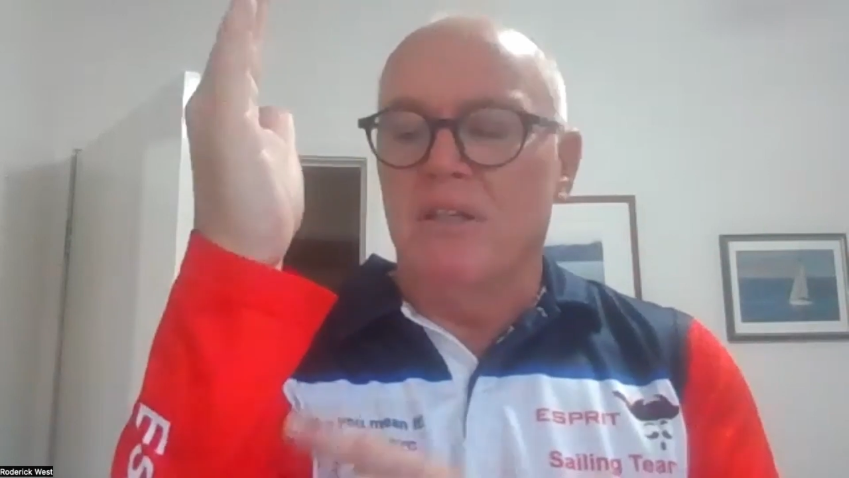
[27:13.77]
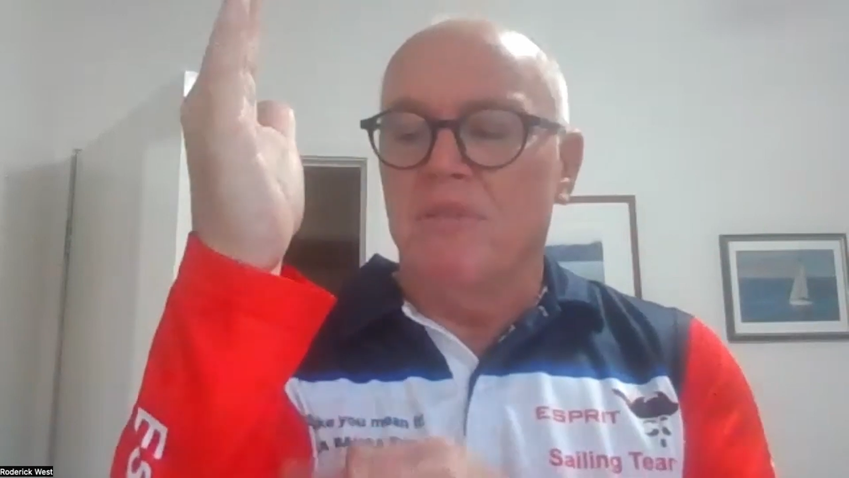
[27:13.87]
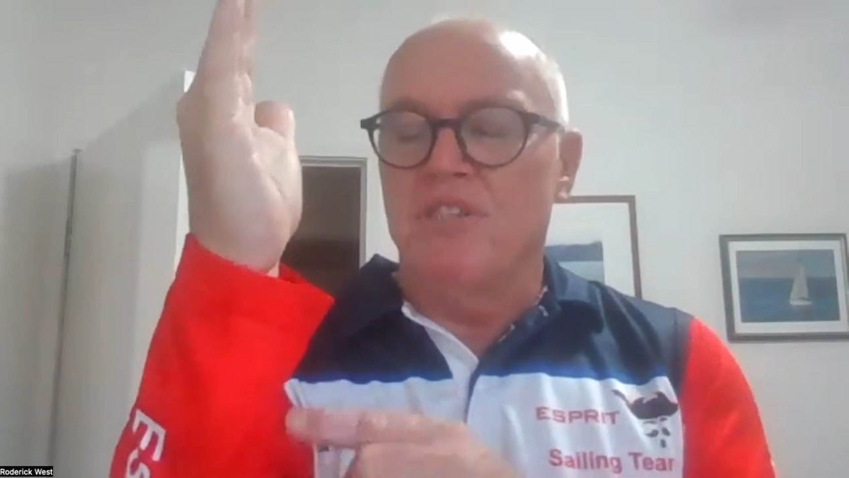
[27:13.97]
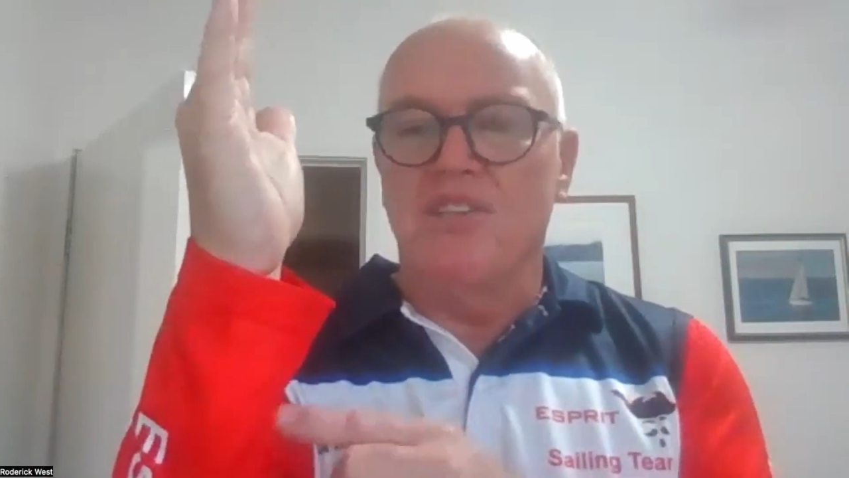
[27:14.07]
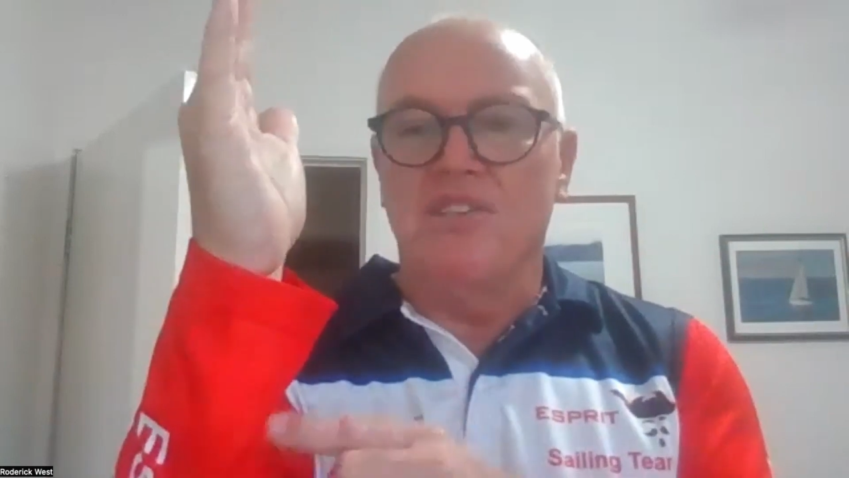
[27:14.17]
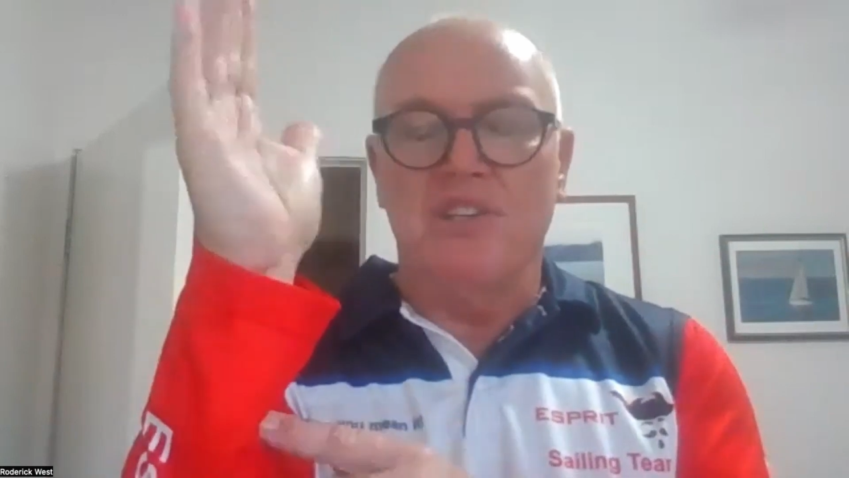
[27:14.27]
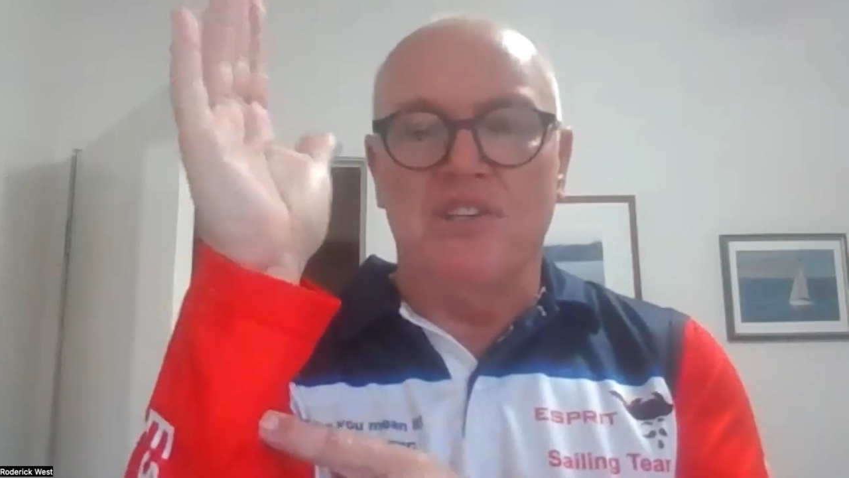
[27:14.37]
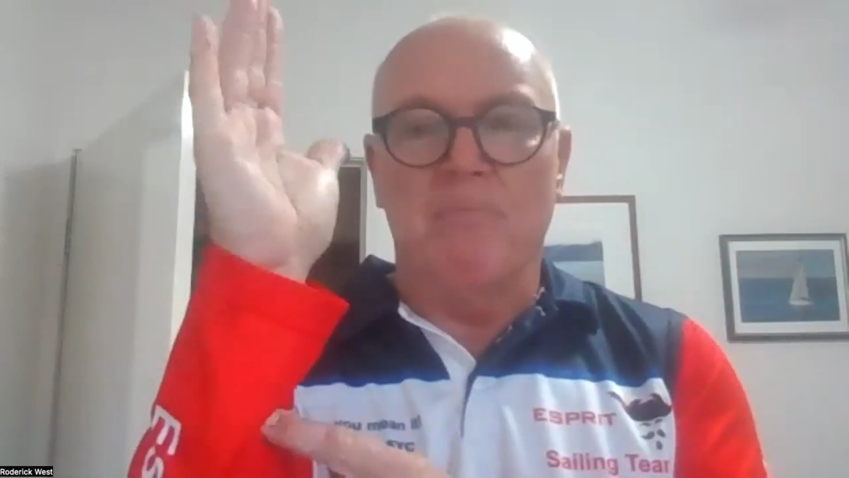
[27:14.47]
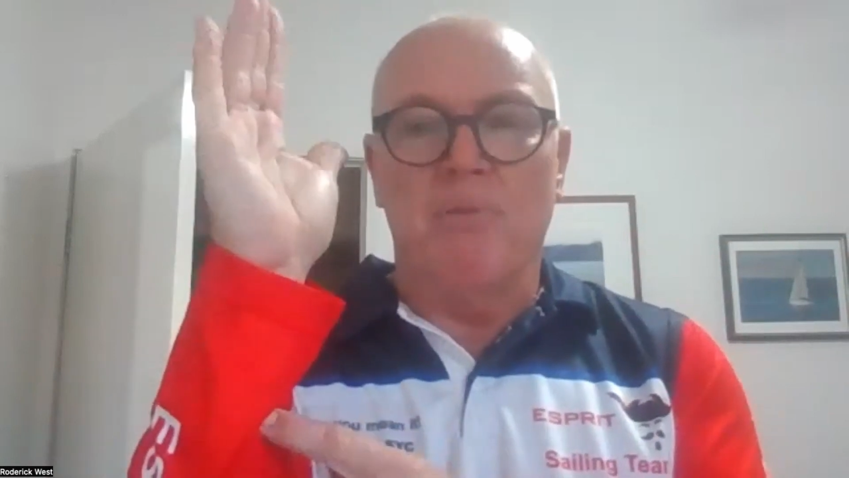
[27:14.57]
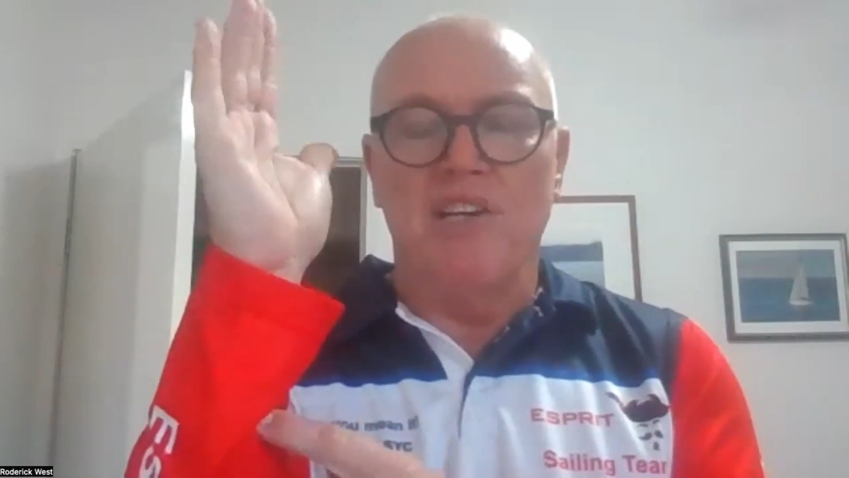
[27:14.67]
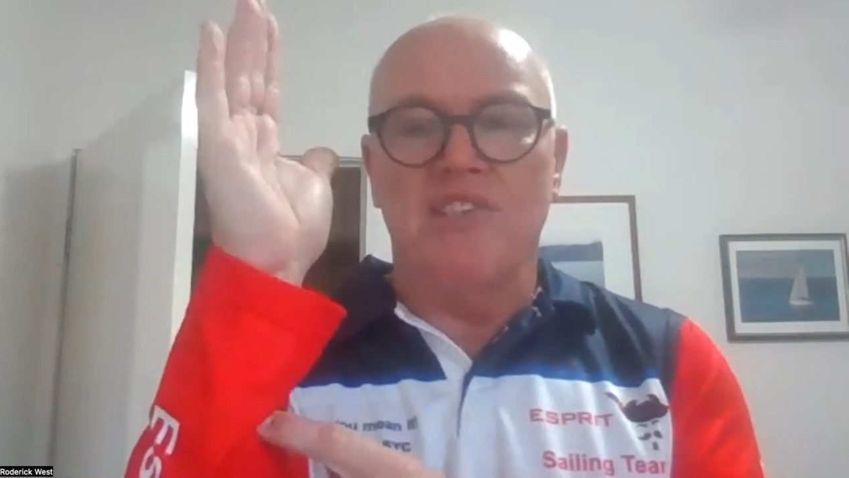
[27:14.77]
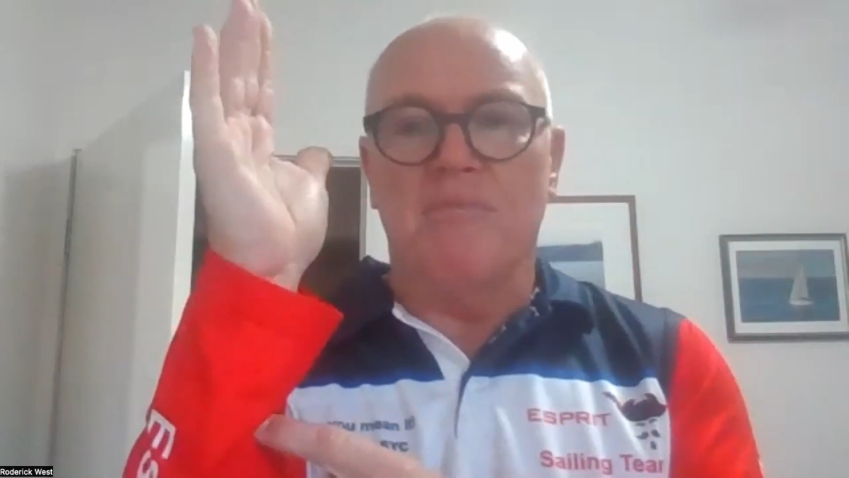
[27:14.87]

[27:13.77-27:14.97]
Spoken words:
potentially you can break